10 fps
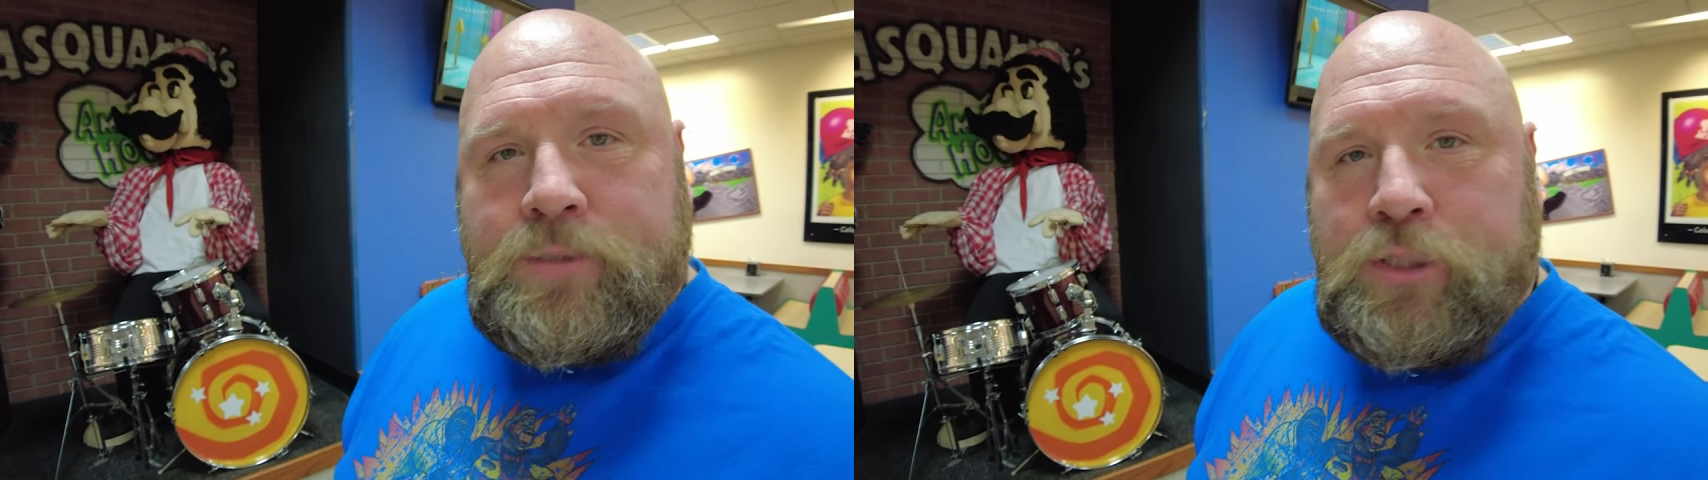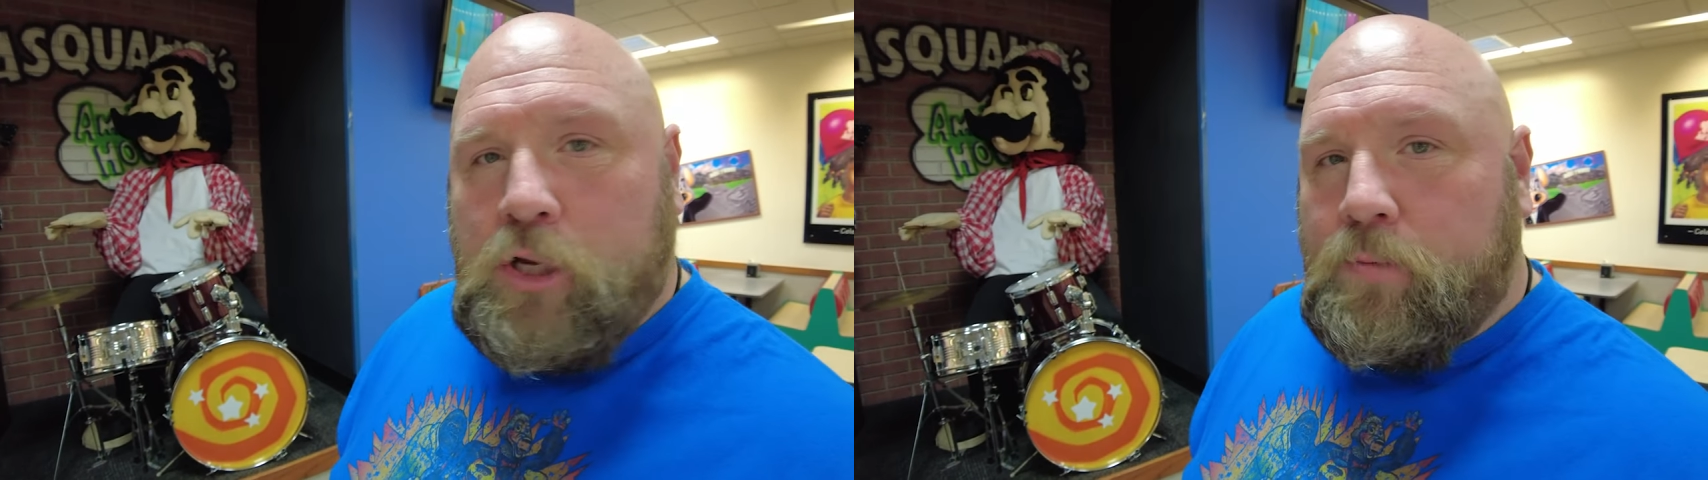
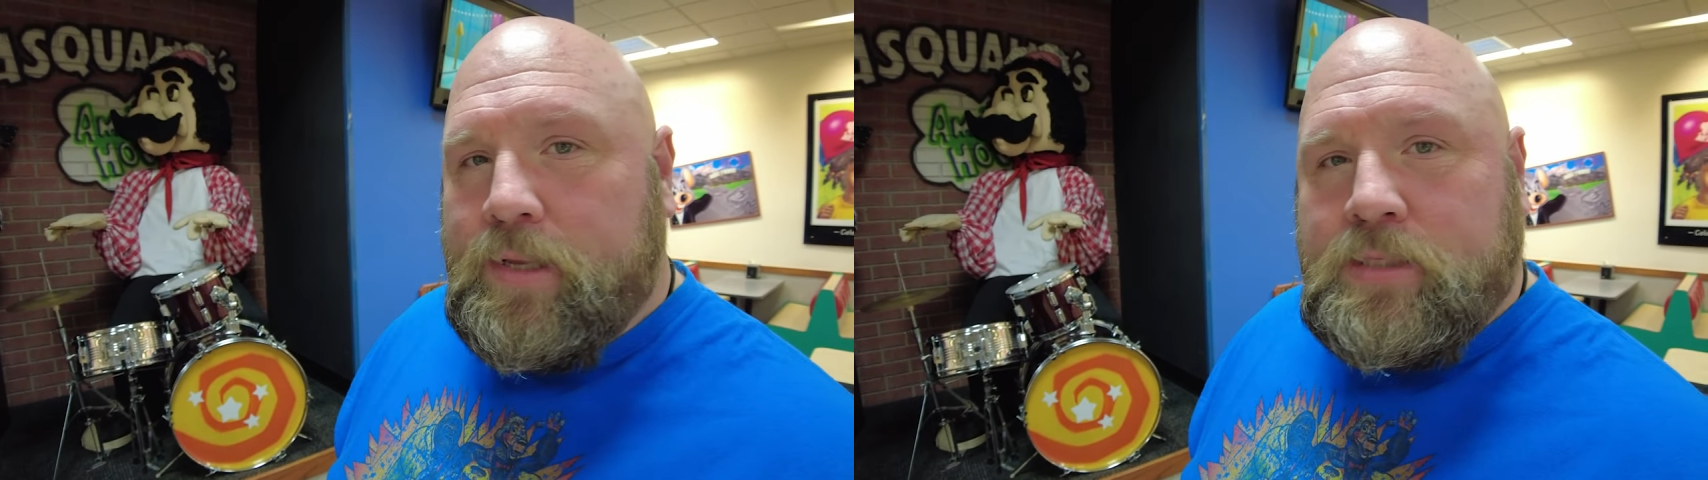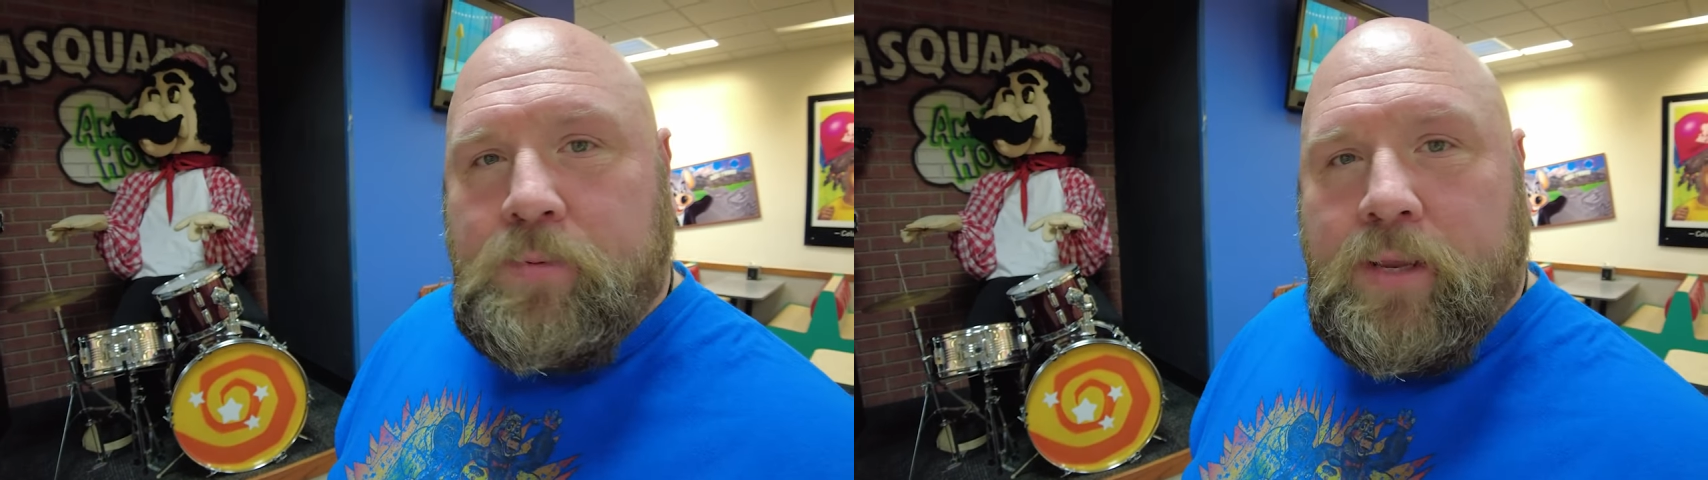
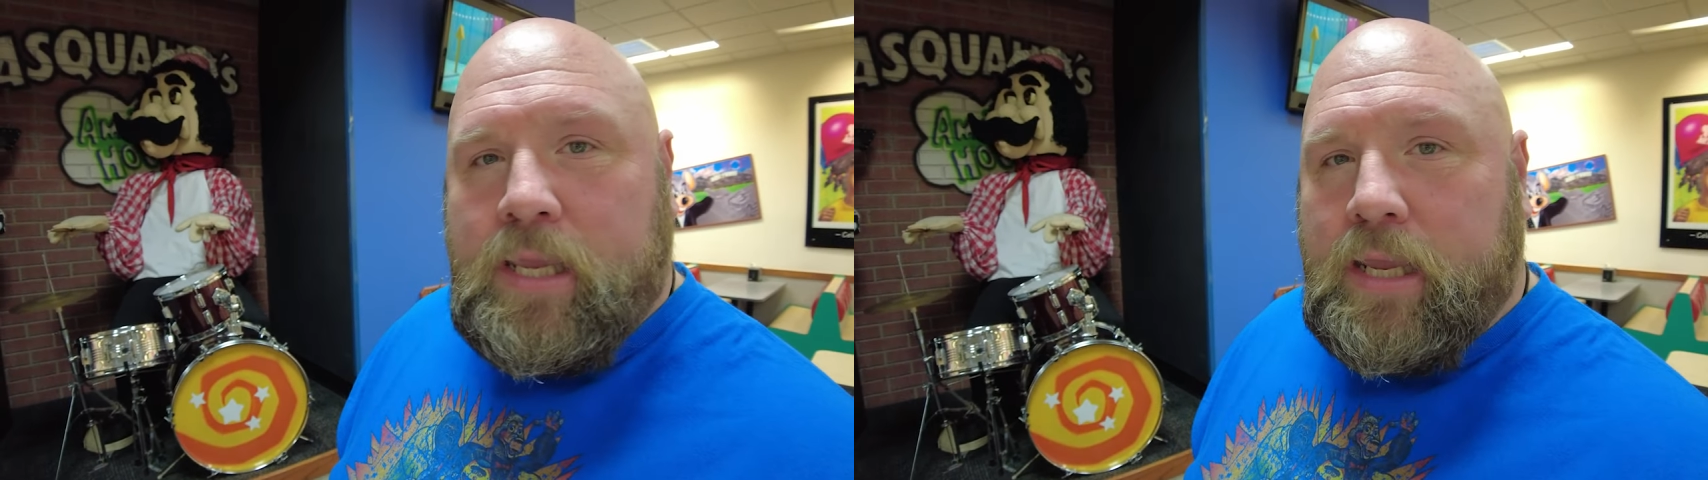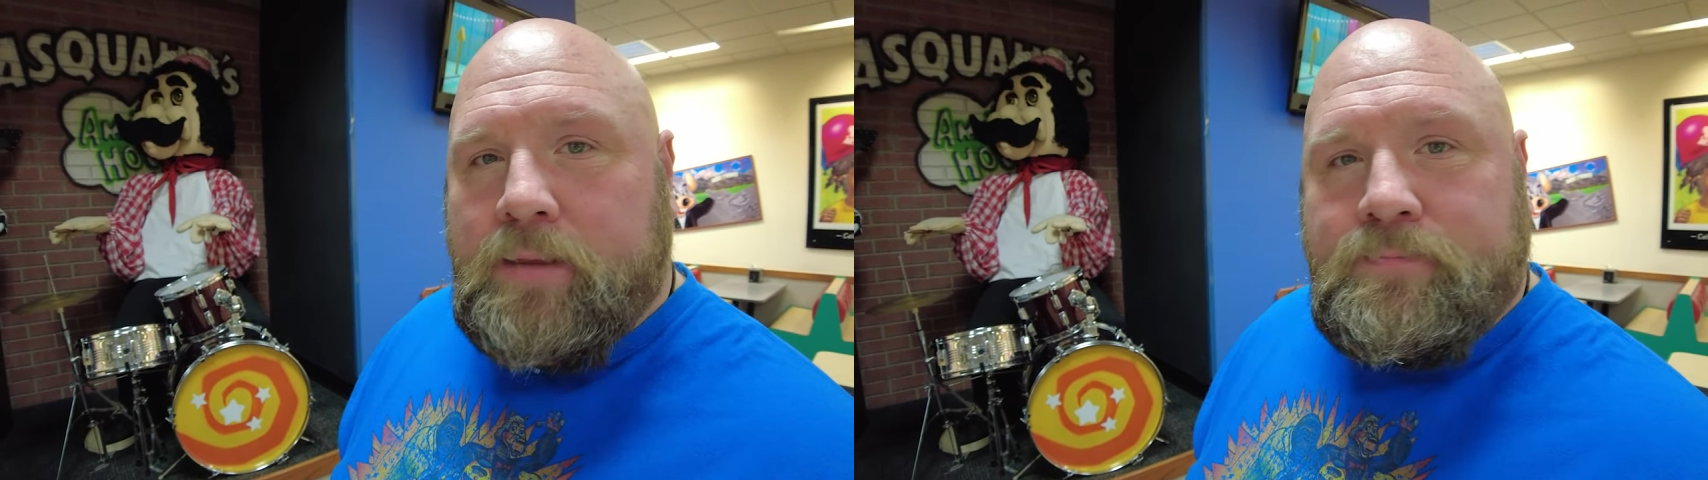Showbiz
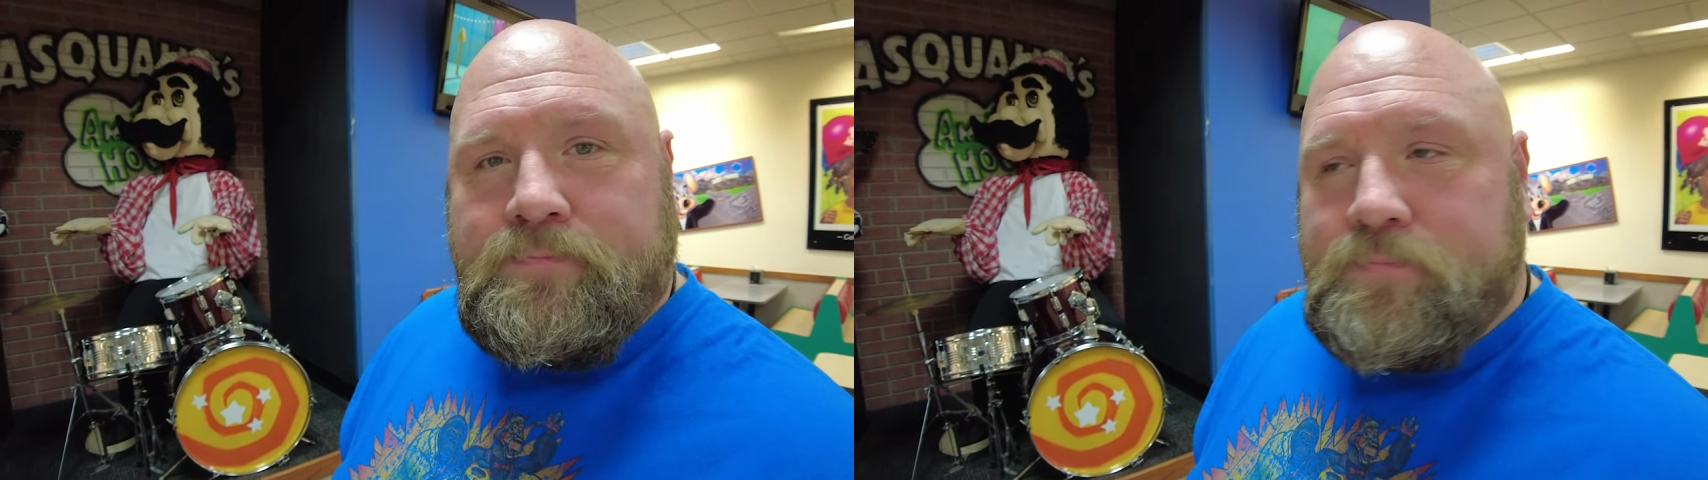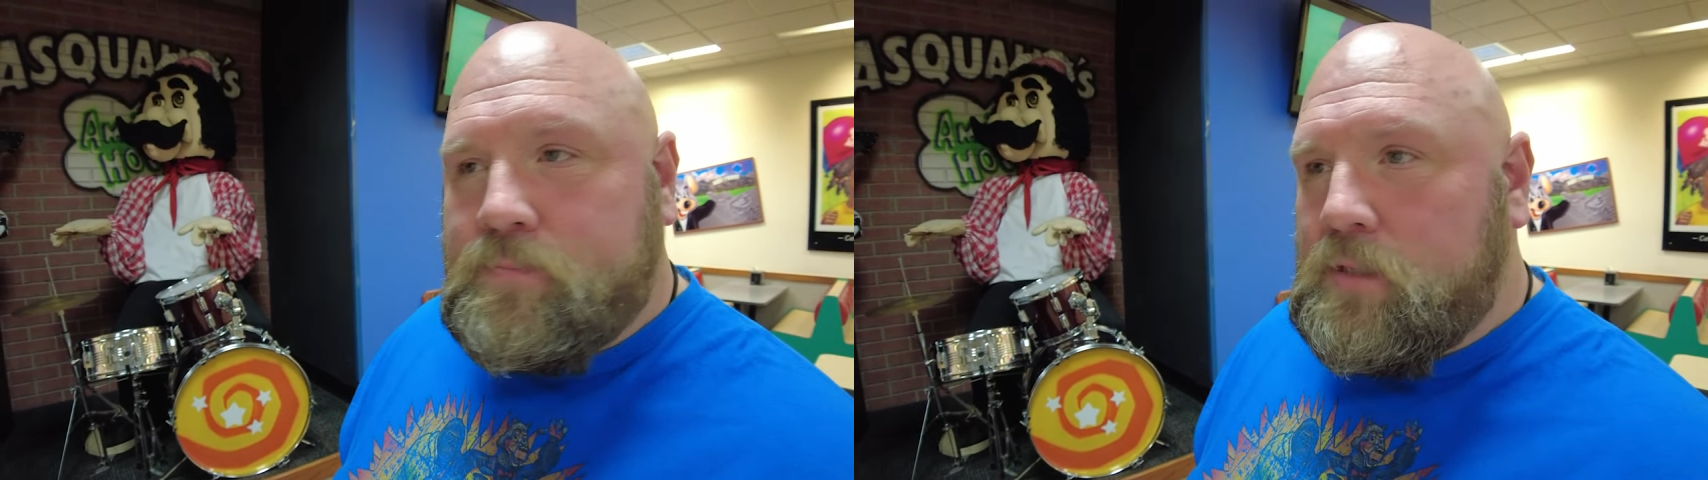Wiki,
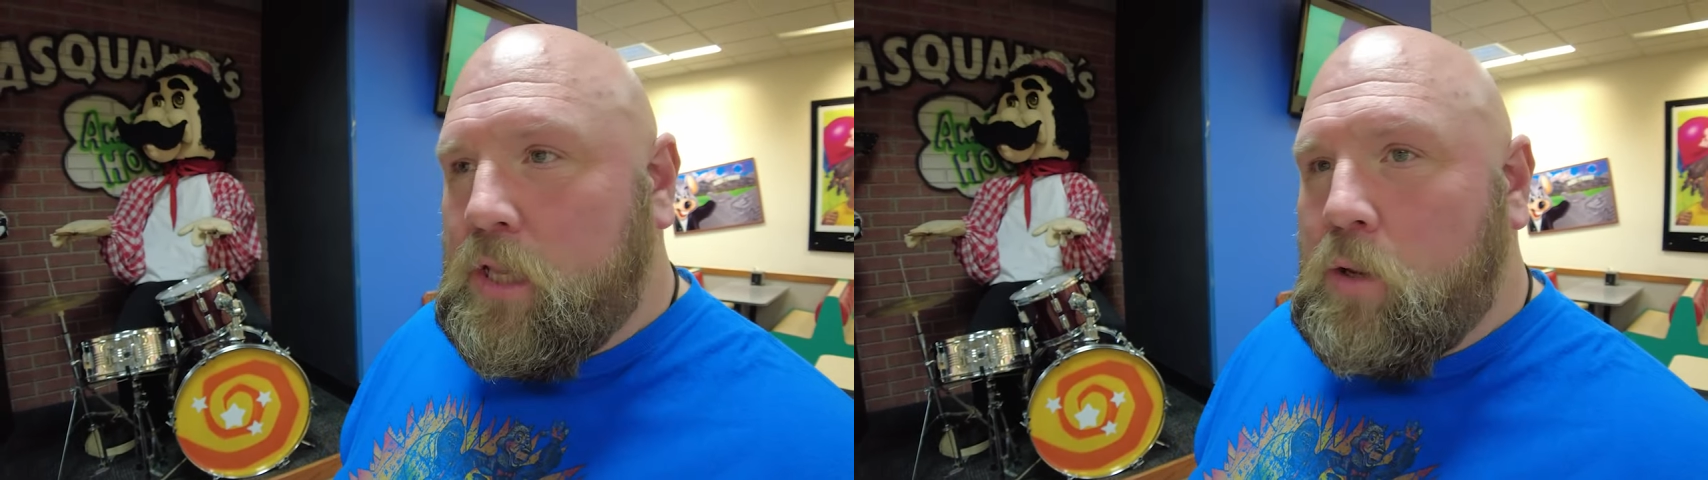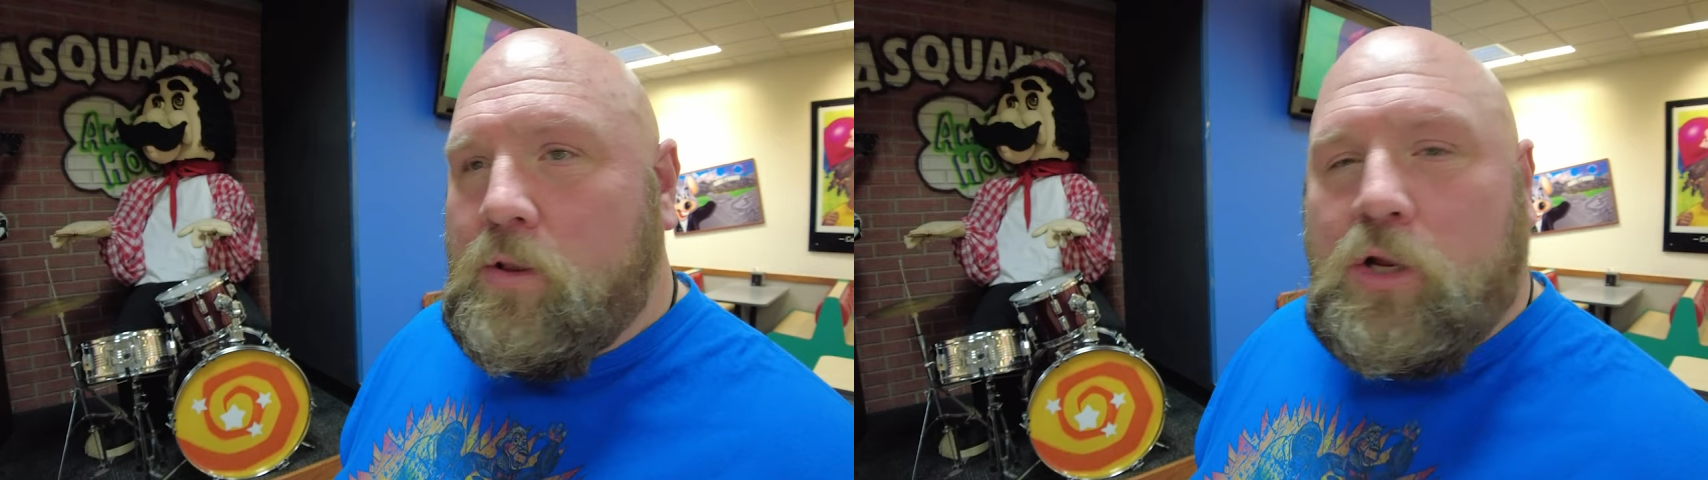you